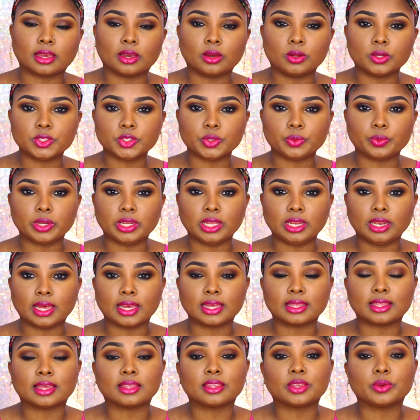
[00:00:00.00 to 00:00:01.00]
I also really
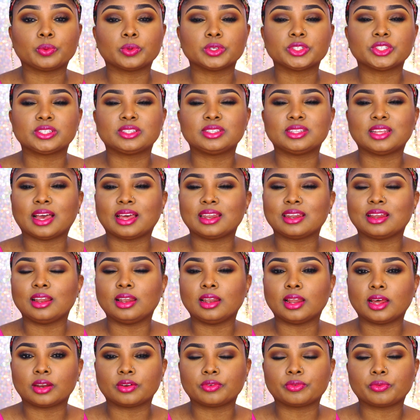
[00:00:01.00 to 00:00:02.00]
like that there was not a
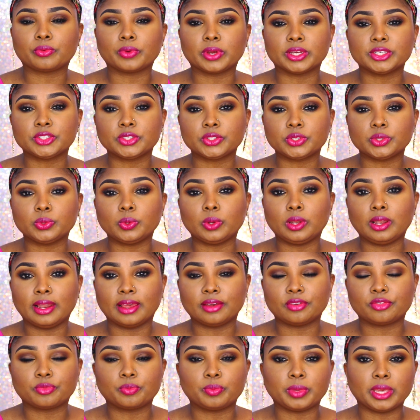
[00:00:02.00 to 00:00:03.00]
lot of residue
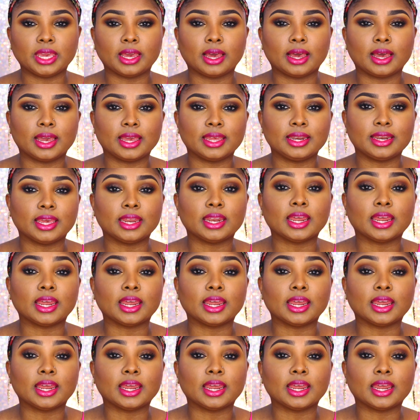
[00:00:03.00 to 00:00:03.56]
left behind